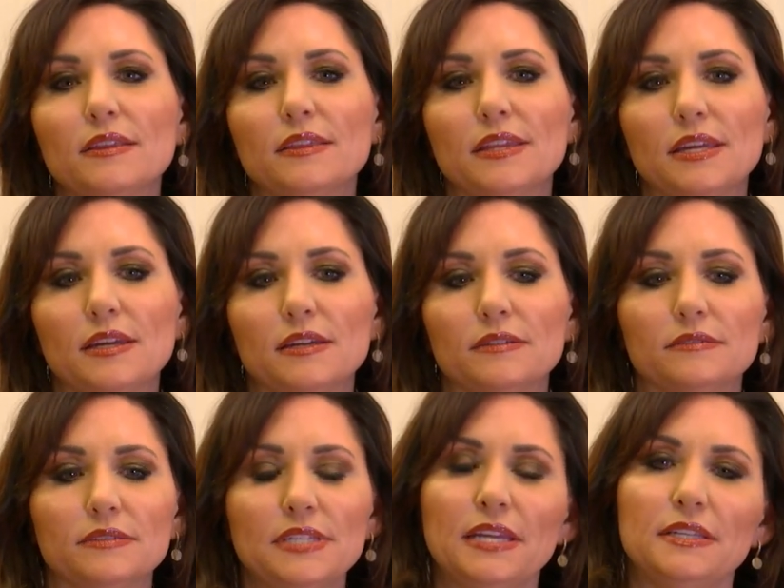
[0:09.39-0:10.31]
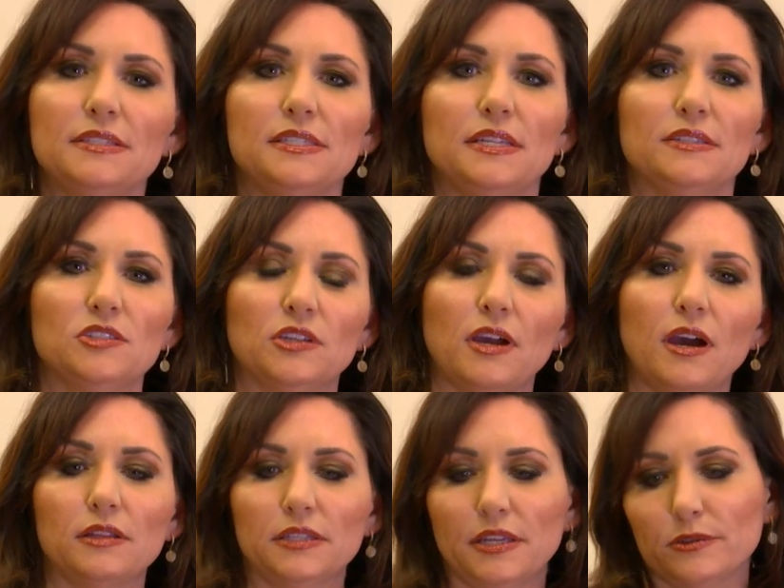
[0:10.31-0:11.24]
the tendency is to
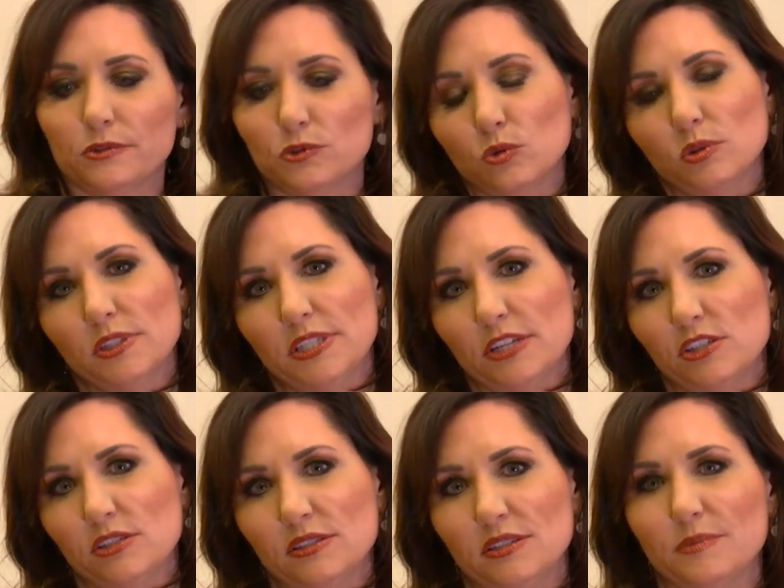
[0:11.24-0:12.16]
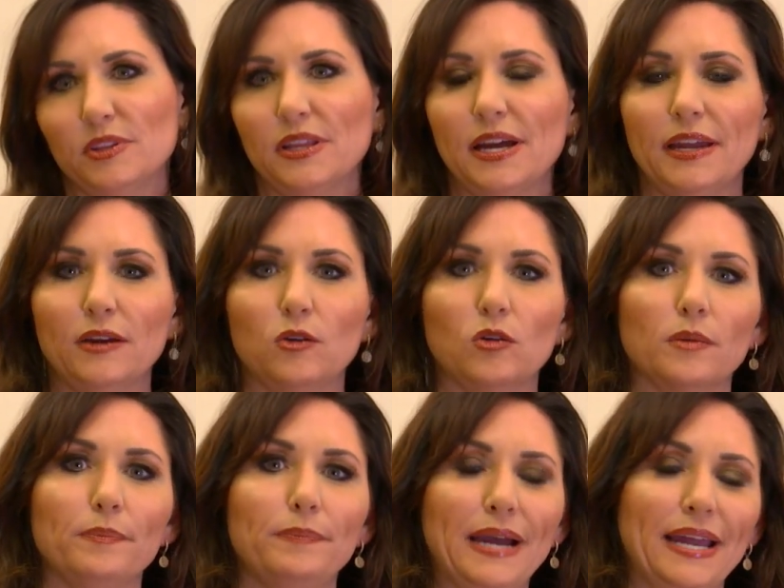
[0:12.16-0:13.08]
call it either dual attention stimuli
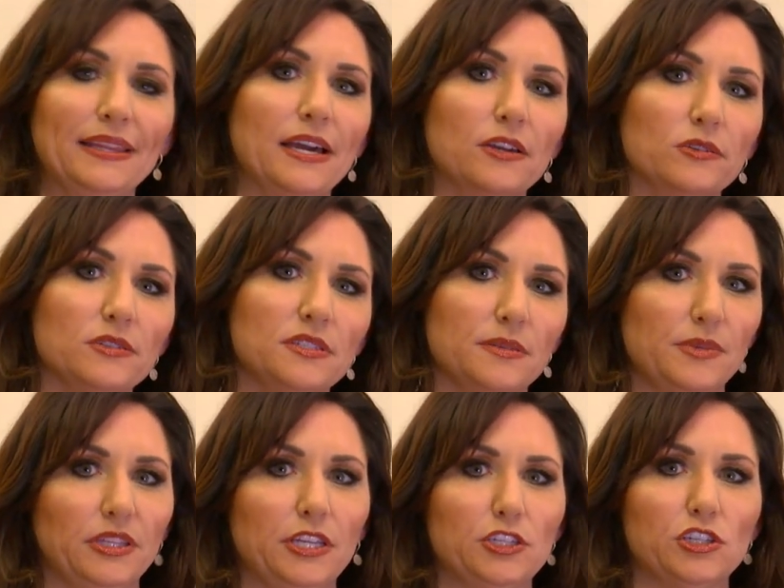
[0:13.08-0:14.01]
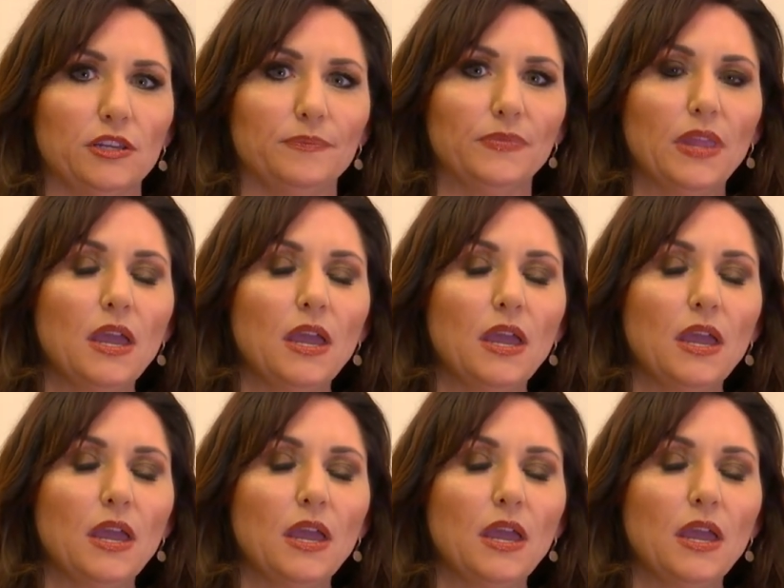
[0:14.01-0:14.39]
or bilateral stimulation.